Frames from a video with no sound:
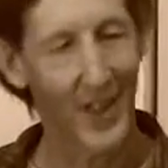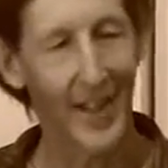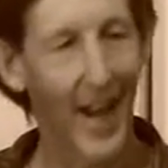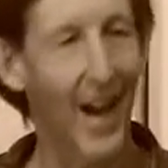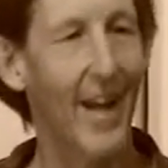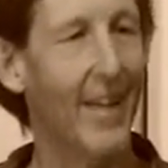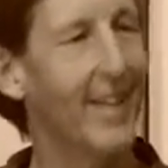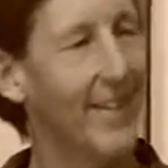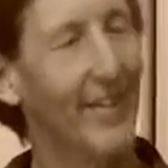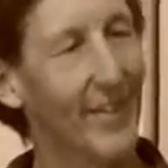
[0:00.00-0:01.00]
You feel God,
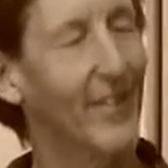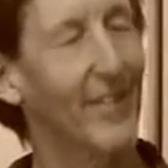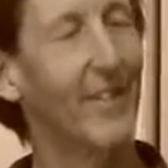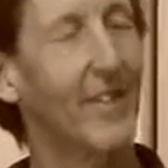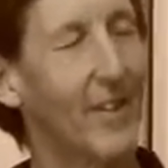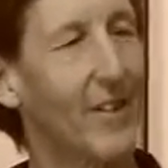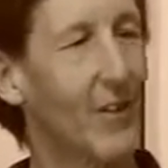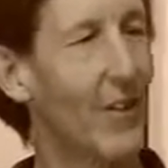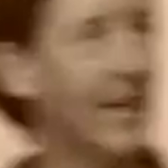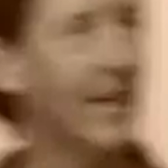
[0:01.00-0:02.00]
it. You Everything know? Is
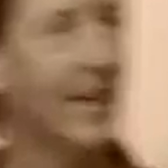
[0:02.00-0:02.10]
right.